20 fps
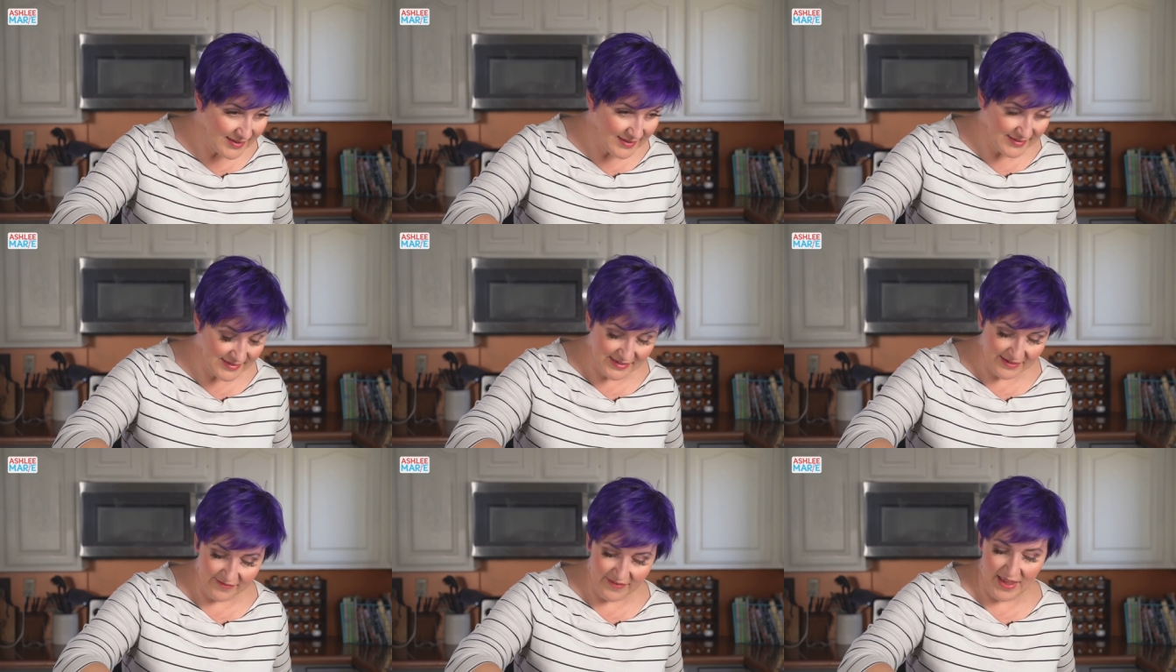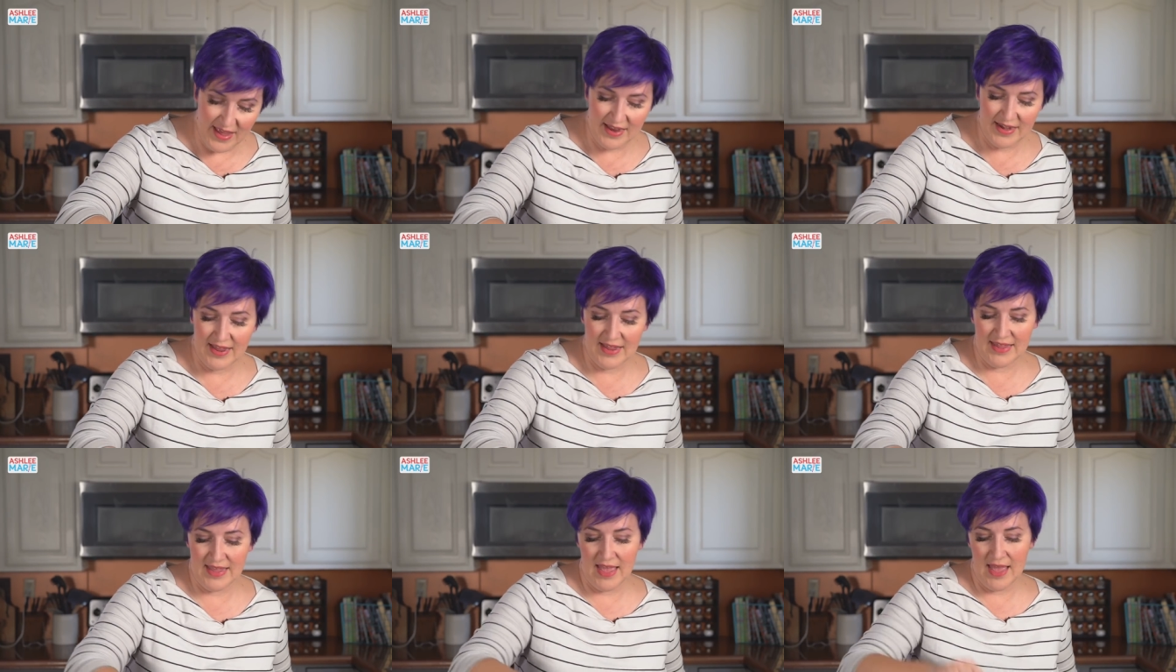
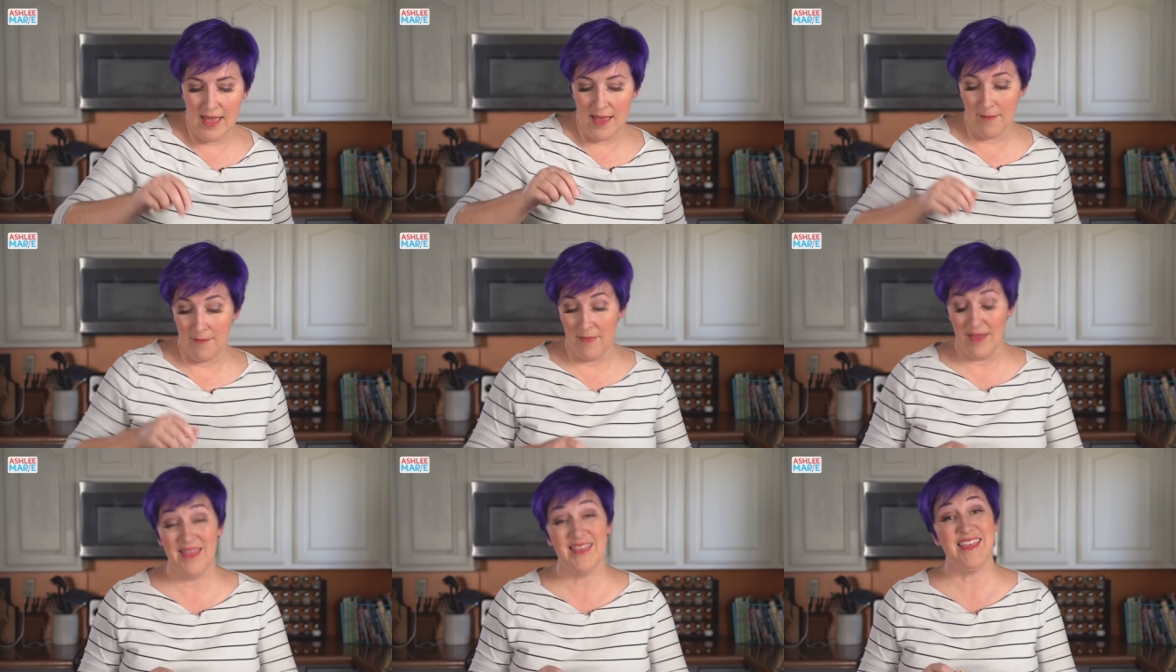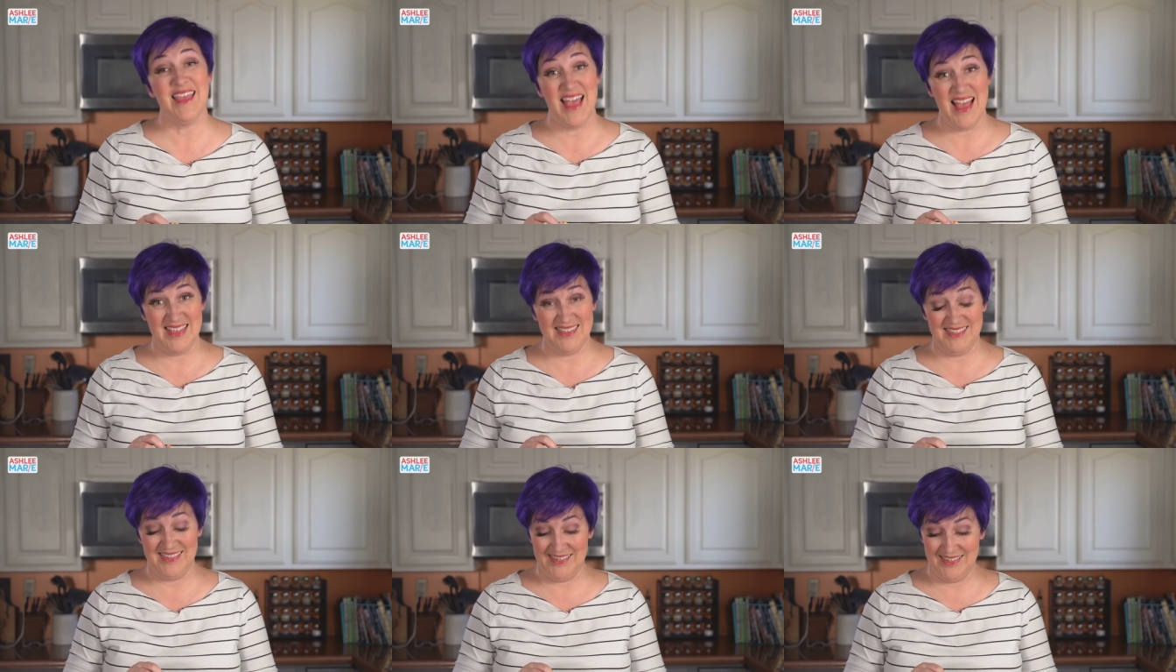Savannah, yum.
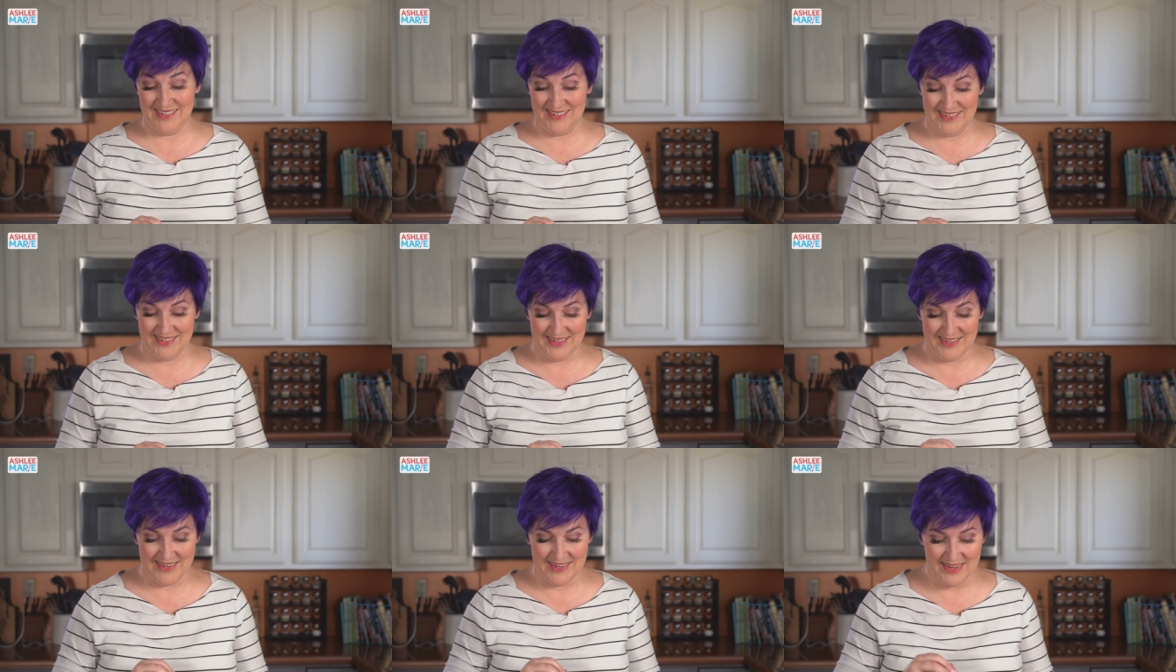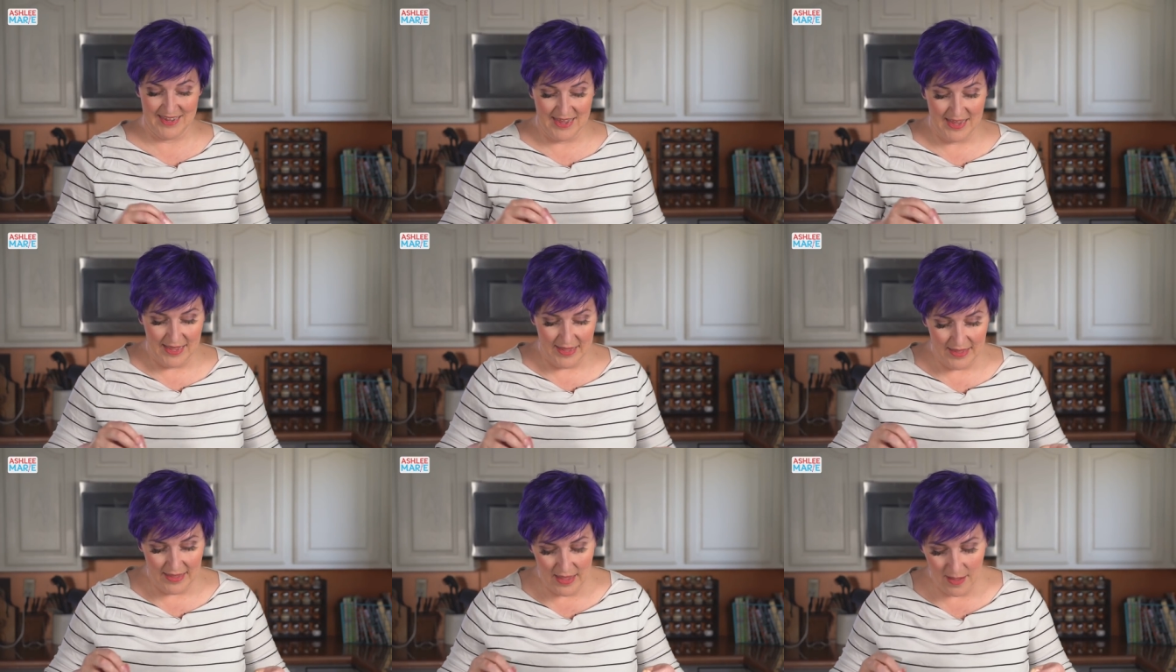Yes.